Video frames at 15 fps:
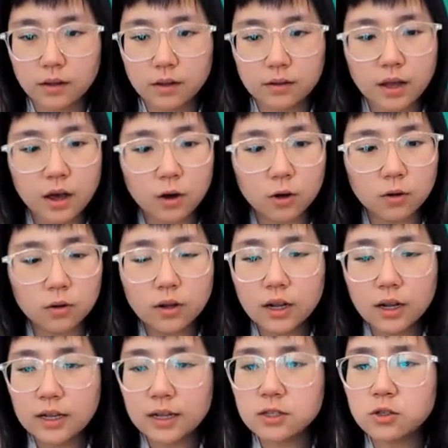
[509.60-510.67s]
Now,
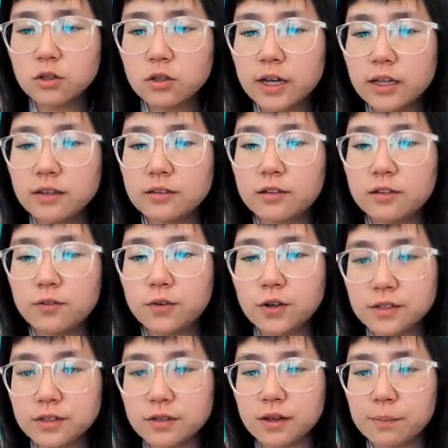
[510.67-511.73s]
let's look at the
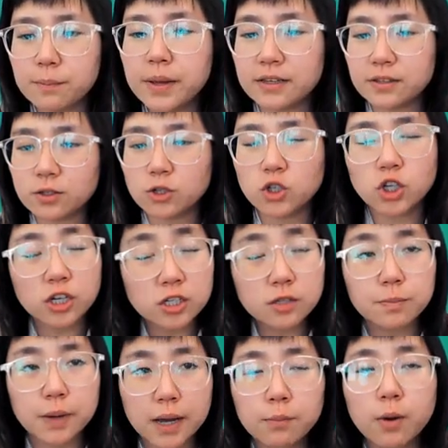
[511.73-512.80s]
difference it makes
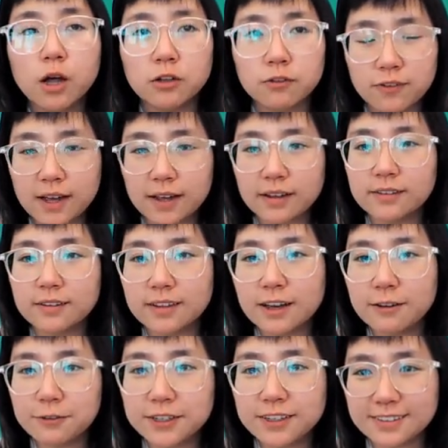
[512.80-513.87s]
just by modifying the
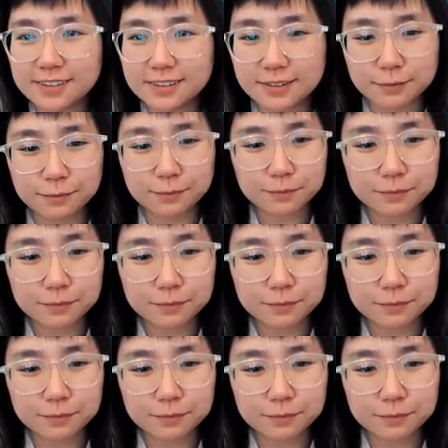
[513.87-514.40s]
leavening system.